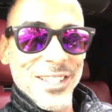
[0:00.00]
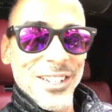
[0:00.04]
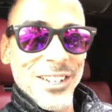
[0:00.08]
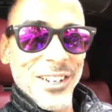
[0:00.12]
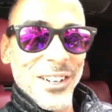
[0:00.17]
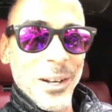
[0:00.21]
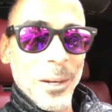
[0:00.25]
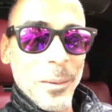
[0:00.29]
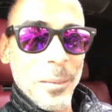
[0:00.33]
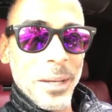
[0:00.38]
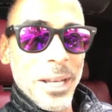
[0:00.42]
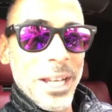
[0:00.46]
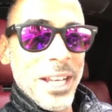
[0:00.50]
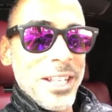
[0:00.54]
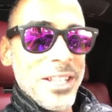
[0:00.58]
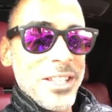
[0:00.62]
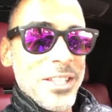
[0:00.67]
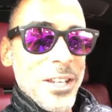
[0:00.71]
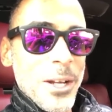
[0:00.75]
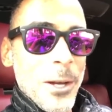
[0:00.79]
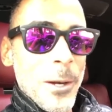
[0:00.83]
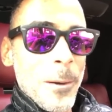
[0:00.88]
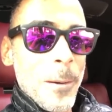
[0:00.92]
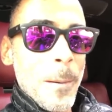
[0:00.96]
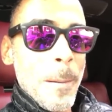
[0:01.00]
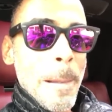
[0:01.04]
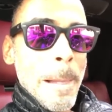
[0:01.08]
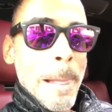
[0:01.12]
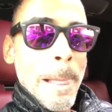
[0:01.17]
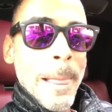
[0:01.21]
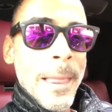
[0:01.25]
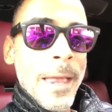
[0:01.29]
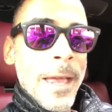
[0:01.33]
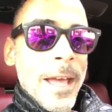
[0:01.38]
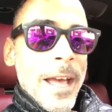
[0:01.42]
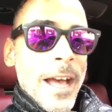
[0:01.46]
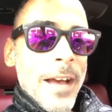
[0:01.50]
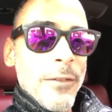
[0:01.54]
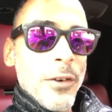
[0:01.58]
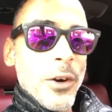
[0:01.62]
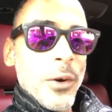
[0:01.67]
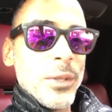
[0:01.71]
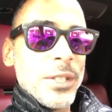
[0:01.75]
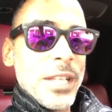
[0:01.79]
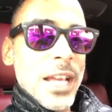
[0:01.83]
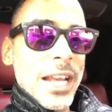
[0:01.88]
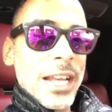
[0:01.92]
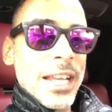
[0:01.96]
You know what I mean? So I've
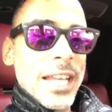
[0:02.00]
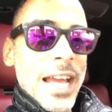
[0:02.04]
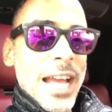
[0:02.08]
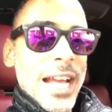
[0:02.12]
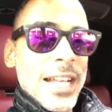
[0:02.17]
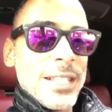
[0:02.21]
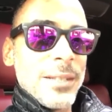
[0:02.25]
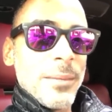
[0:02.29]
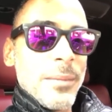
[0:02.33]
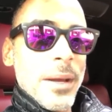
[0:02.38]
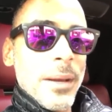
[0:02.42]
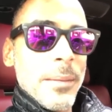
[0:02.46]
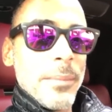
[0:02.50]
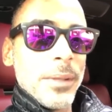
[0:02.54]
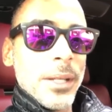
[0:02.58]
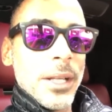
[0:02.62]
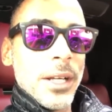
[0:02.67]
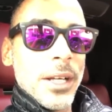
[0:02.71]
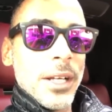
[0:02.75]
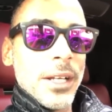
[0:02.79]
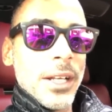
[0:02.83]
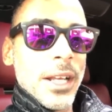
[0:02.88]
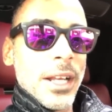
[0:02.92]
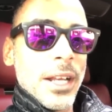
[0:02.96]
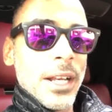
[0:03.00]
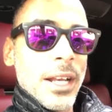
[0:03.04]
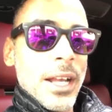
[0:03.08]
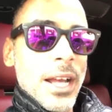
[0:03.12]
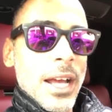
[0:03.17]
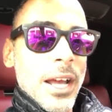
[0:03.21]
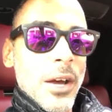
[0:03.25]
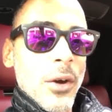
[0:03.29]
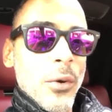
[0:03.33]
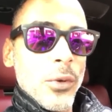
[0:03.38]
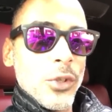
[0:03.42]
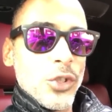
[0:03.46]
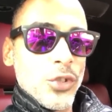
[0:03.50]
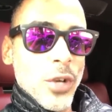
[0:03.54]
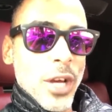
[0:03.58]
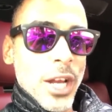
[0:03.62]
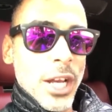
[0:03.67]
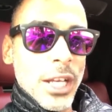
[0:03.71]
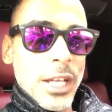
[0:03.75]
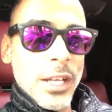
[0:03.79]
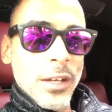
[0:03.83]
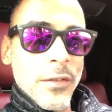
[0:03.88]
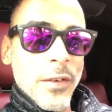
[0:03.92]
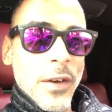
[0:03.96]
always had gas in my blood, and I always try
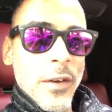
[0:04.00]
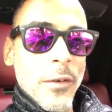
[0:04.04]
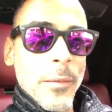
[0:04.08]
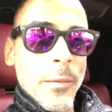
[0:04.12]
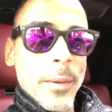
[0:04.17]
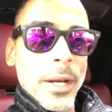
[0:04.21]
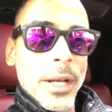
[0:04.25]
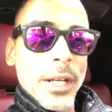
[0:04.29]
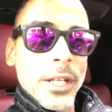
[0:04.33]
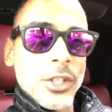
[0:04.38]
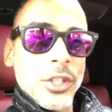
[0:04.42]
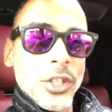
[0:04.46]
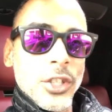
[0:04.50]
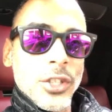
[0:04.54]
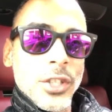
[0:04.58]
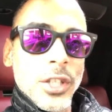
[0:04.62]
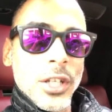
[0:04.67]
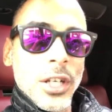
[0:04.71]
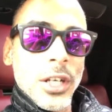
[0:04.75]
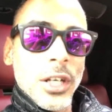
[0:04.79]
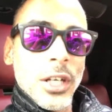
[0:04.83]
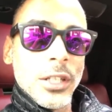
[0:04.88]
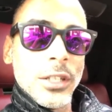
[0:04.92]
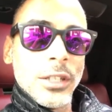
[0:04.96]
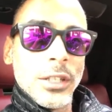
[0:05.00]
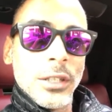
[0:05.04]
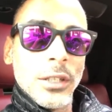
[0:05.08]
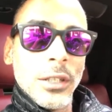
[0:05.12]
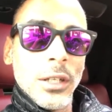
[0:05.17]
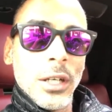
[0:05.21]
to give everybody just an